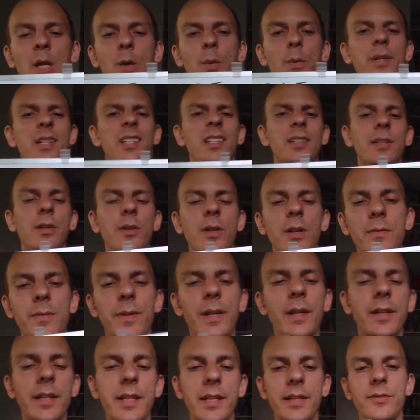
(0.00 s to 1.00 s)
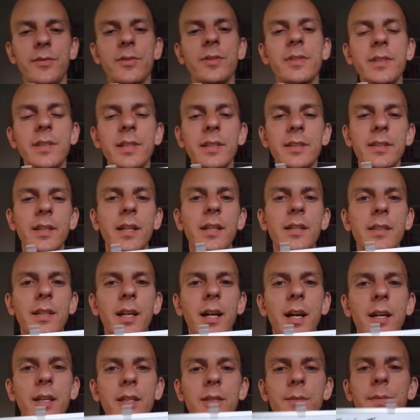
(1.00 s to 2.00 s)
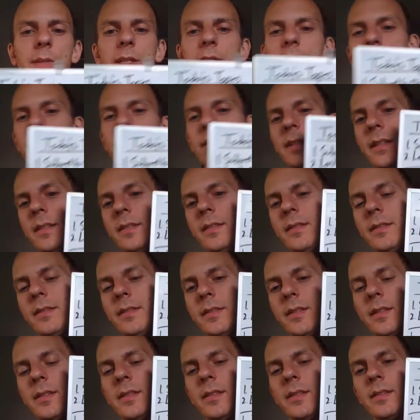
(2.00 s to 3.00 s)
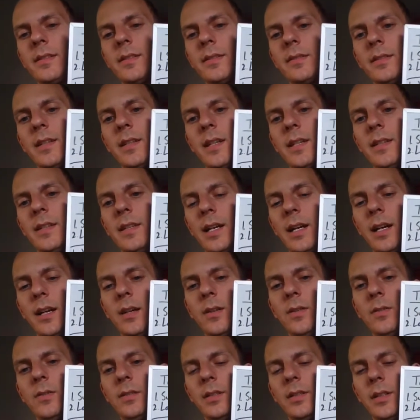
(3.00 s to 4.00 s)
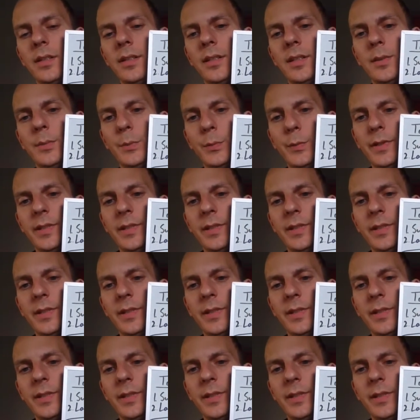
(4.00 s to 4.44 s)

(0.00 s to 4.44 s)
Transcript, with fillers: we're going to know a very interesting dichotomy in sentences right now um,